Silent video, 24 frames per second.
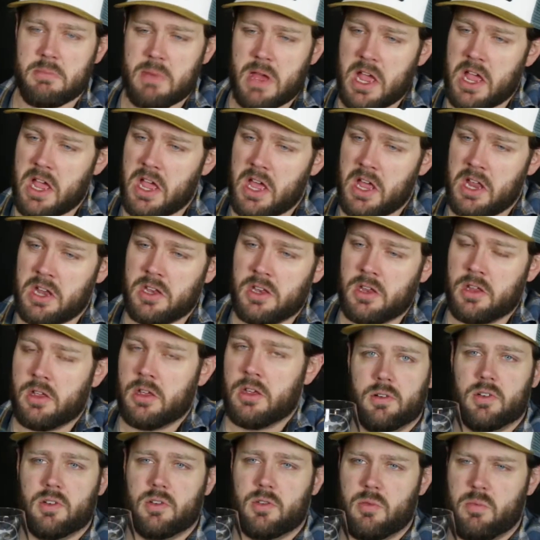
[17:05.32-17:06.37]
man,
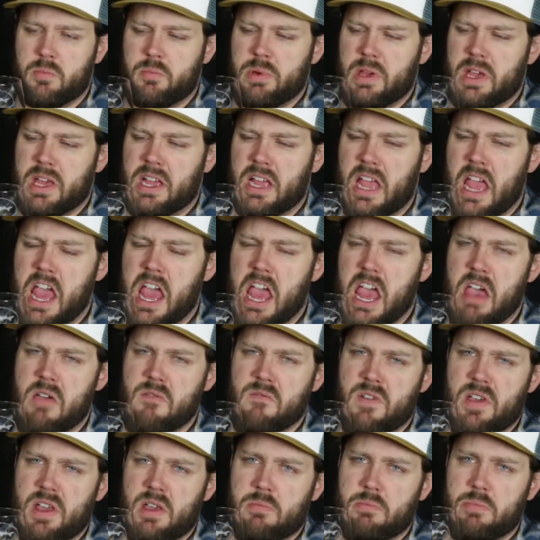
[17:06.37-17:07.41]
or just a big
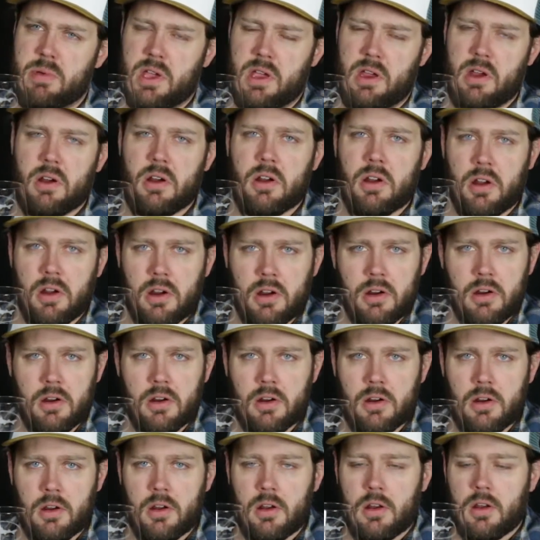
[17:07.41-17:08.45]
heavy beer.
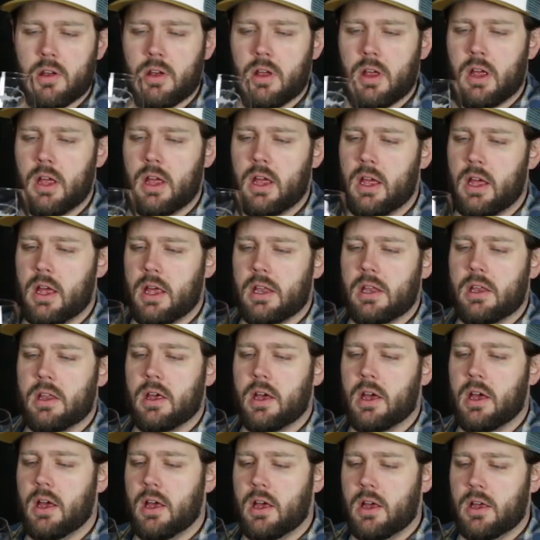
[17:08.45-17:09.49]
And
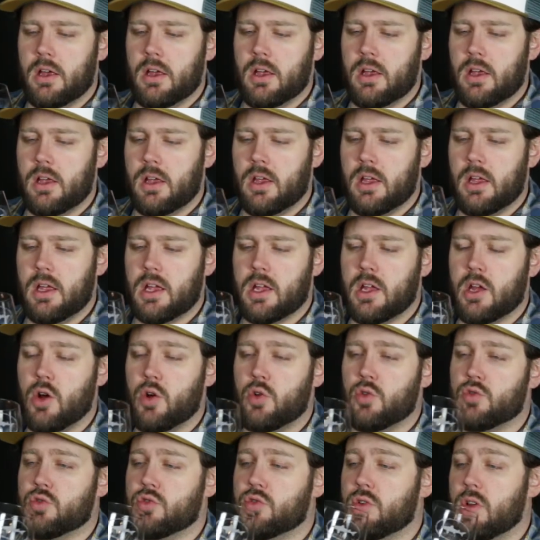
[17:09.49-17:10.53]
it
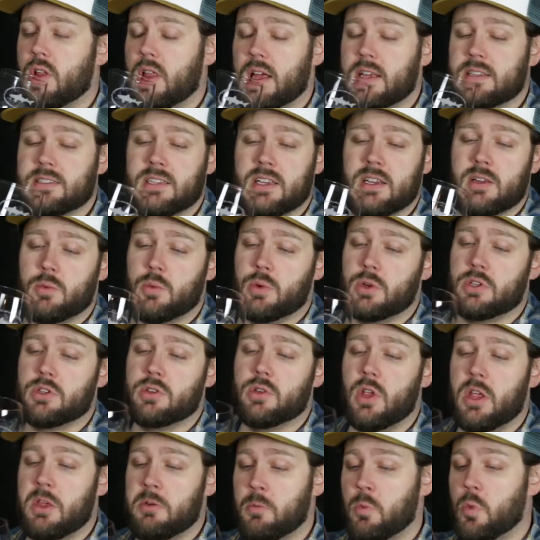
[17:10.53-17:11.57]
goes, like I said, it
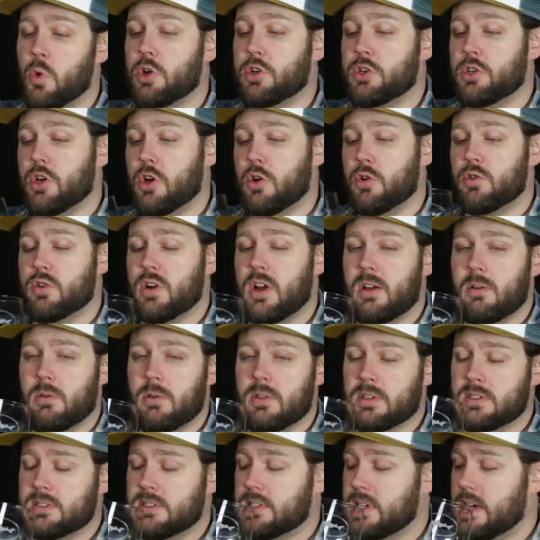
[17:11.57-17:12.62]
would go great
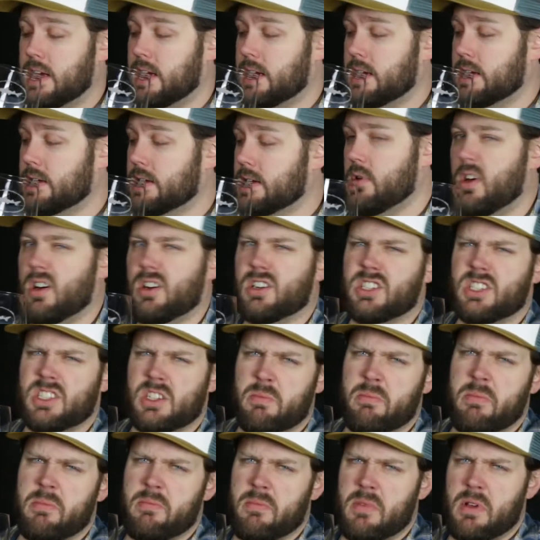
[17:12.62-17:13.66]
with a steak or
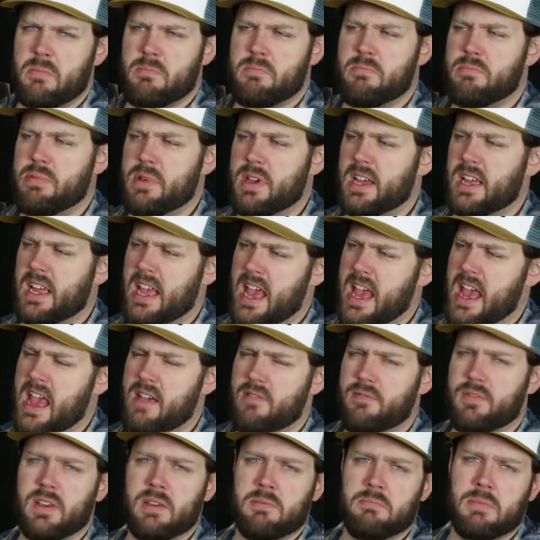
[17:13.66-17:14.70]
some big
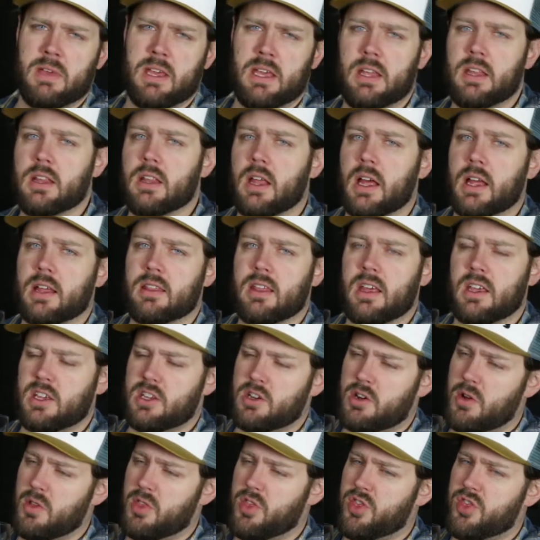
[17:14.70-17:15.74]
heavy meat like that.
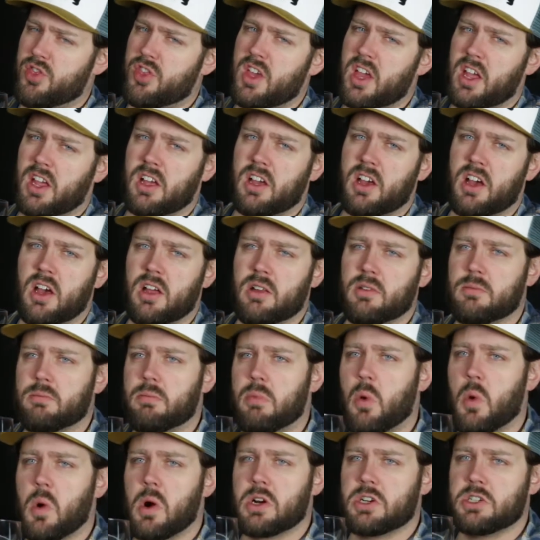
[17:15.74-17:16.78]
Thick cut
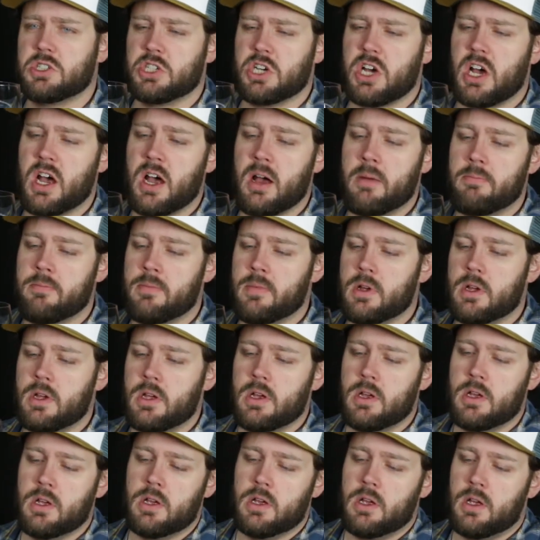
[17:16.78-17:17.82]
pork chop.
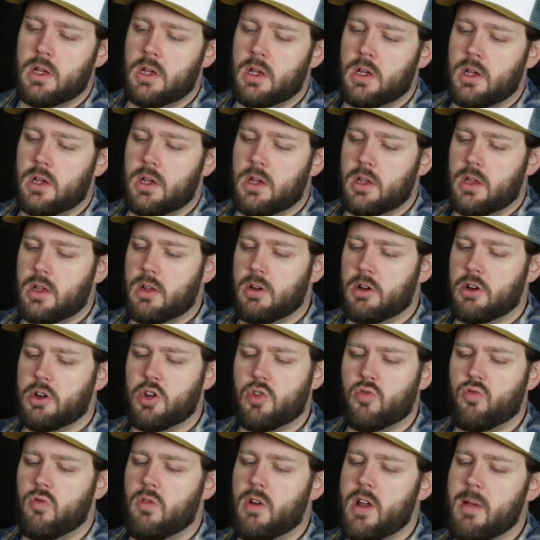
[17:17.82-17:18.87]

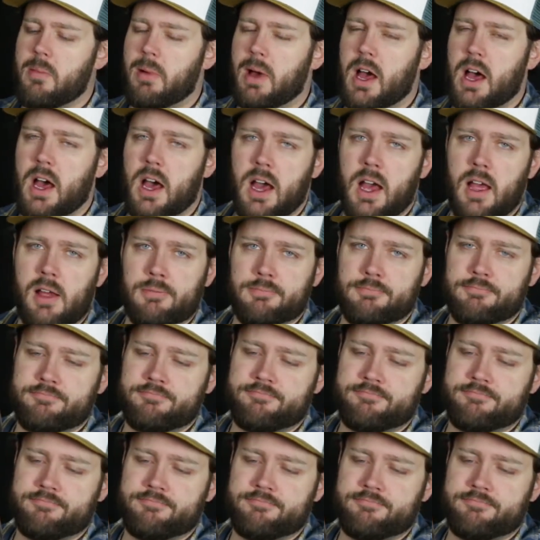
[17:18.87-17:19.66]
Good ribeye.